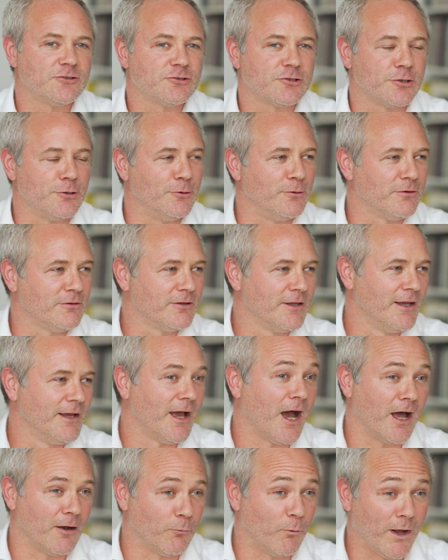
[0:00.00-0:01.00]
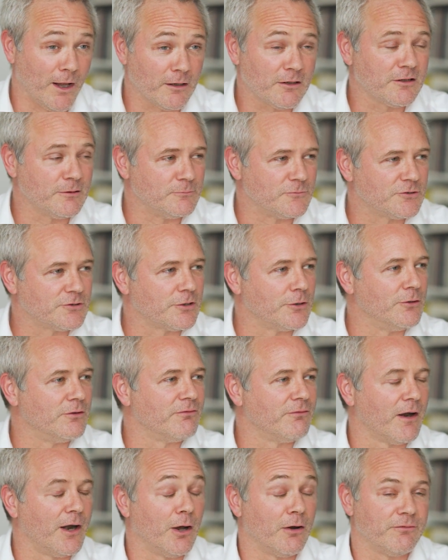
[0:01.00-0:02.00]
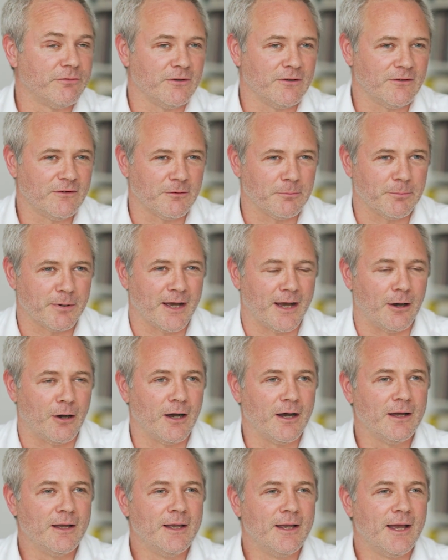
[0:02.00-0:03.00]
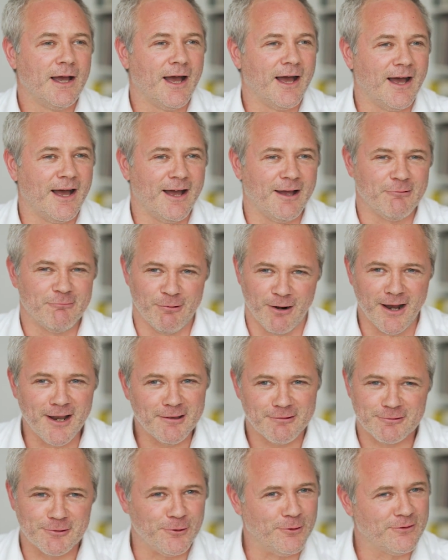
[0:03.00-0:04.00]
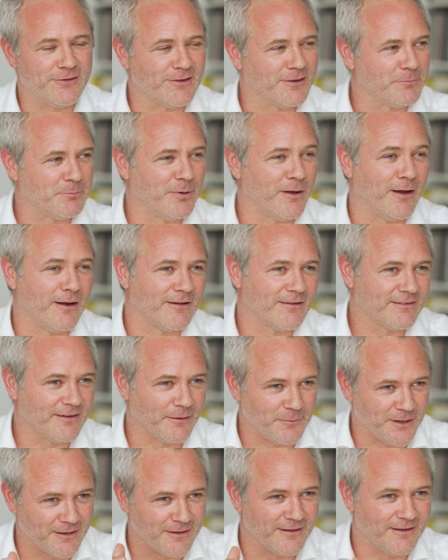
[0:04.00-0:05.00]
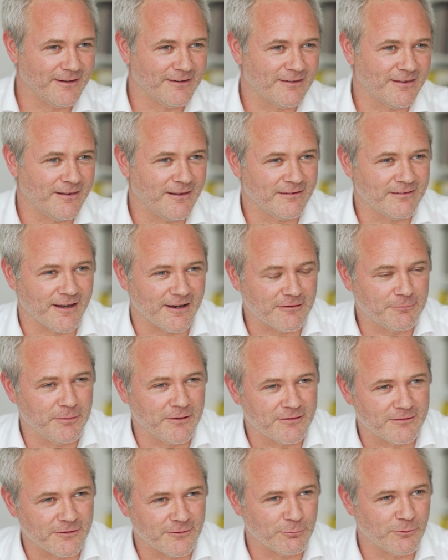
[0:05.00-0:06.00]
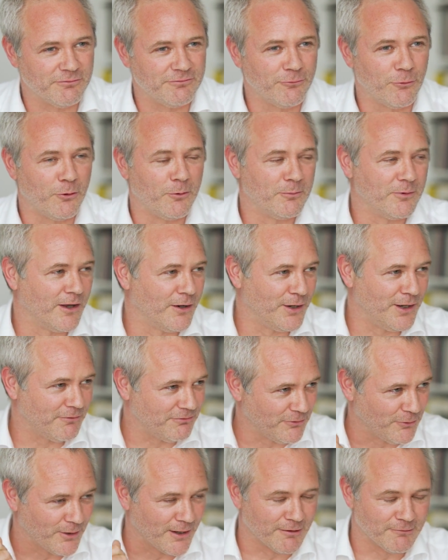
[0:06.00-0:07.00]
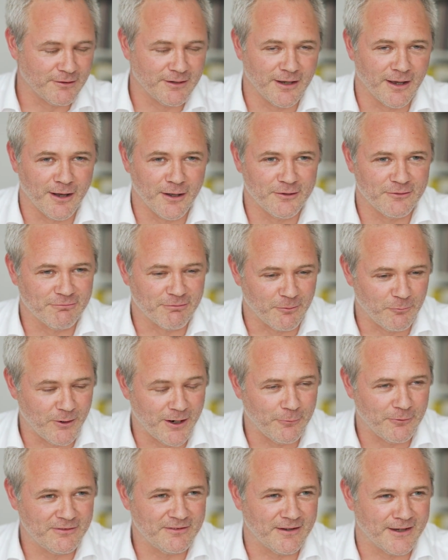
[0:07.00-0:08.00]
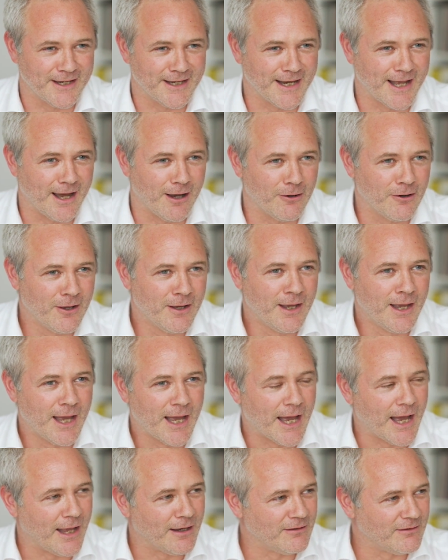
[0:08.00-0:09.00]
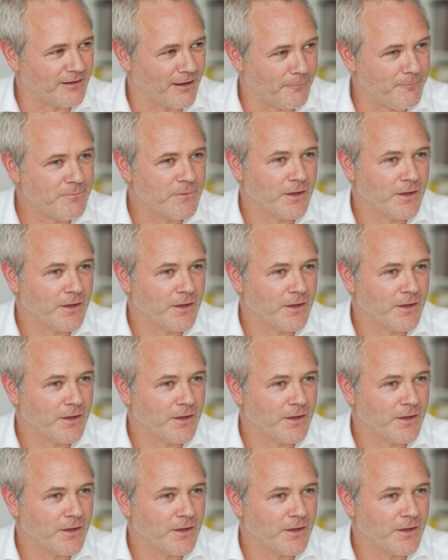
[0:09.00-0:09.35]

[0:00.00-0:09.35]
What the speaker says: truth, unwelcome truth, very often to power, right through to the punks. I mean, the Sex Pistols were formed only a few hundred yards from where we're sitting now, and